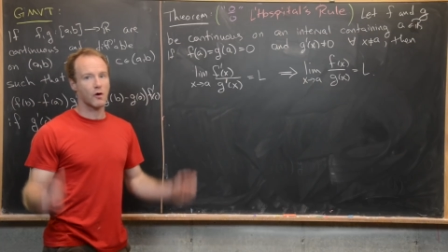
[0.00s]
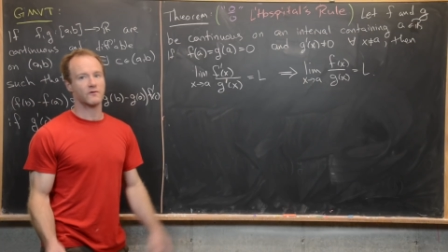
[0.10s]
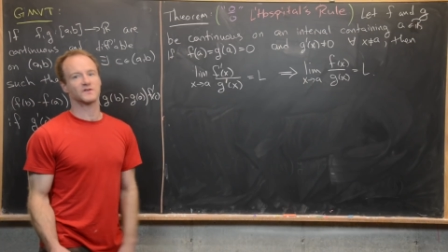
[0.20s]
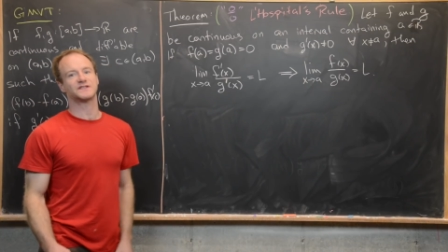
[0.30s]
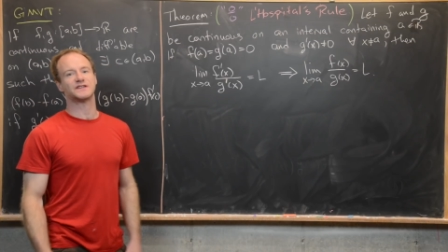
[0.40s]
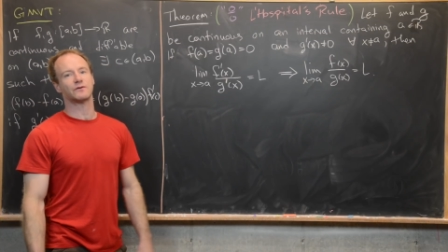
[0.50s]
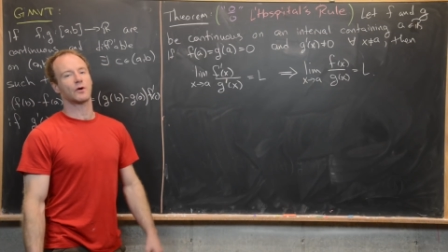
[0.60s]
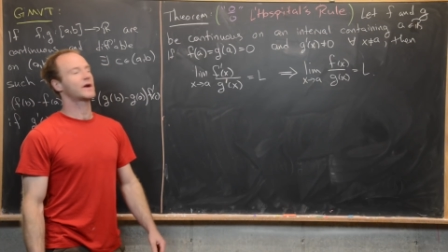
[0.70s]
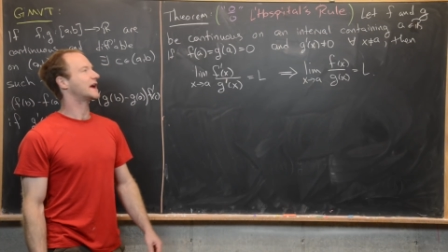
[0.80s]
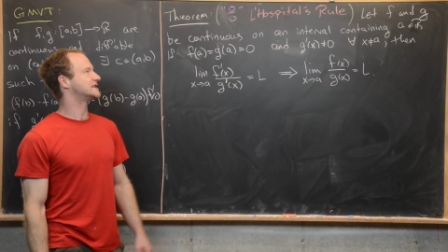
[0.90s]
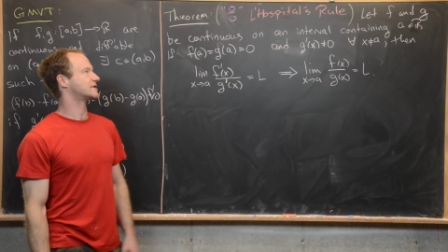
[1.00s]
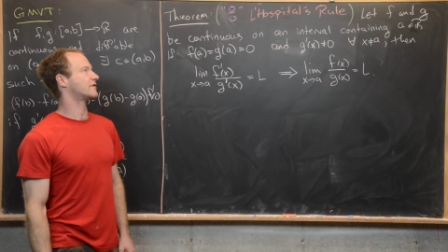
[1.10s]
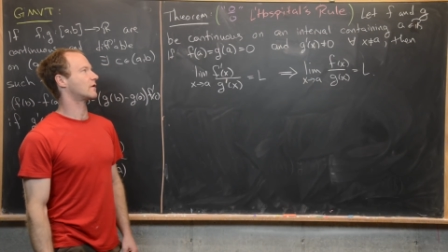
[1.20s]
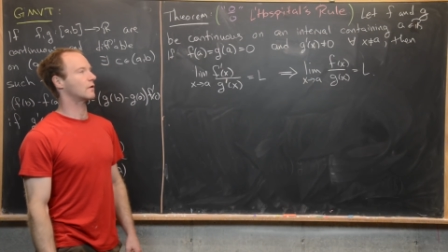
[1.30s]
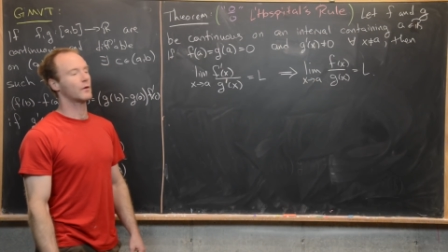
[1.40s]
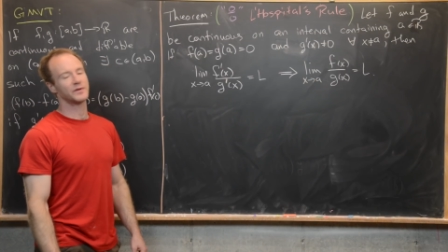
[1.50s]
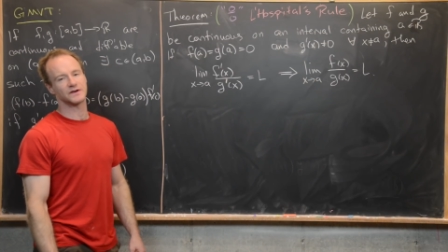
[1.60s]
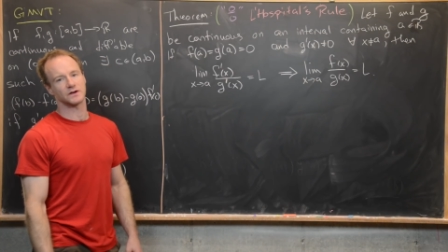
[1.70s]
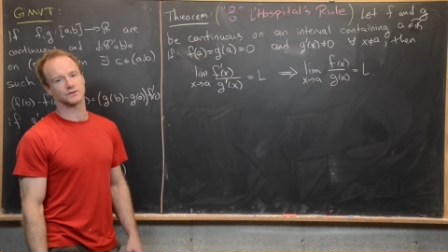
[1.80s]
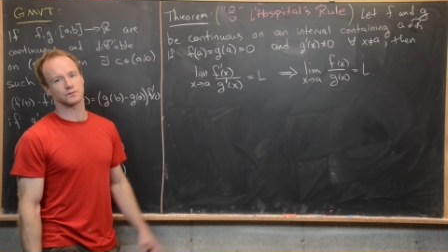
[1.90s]
over zero case of
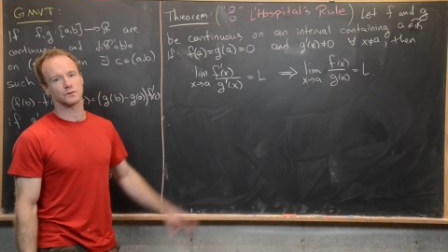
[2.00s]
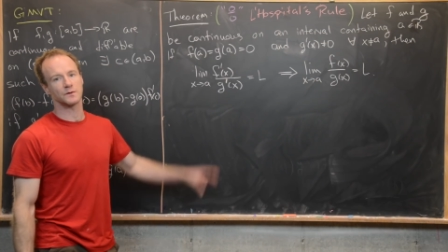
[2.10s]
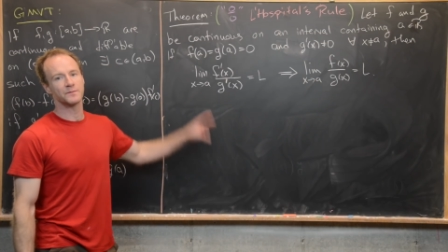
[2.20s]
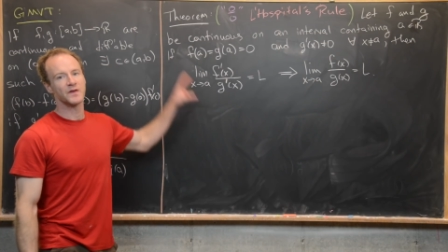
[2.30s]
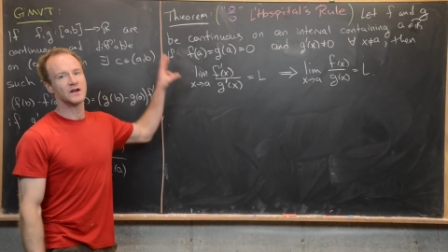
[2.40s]
L'Hopital's rule.